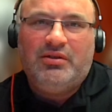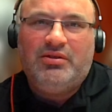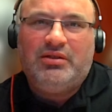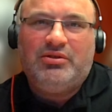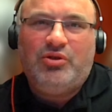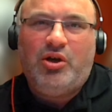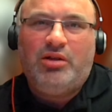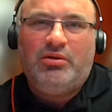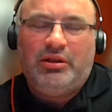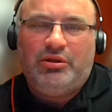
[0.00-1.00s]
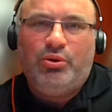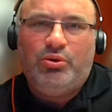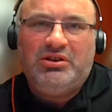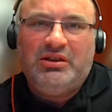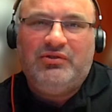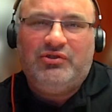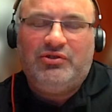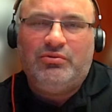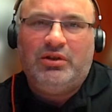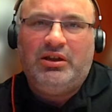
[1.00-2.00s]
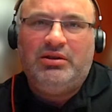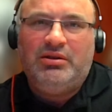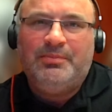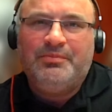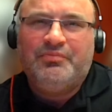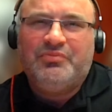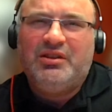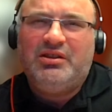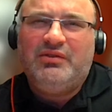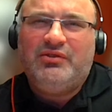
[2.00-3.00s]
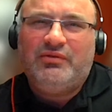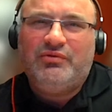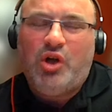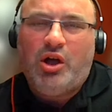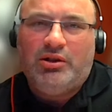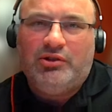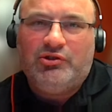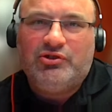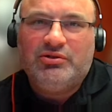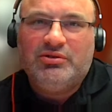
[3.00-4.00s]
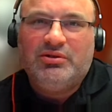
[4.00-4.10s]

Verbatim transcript: that the God that the Lord gives you in the gifts of knowledge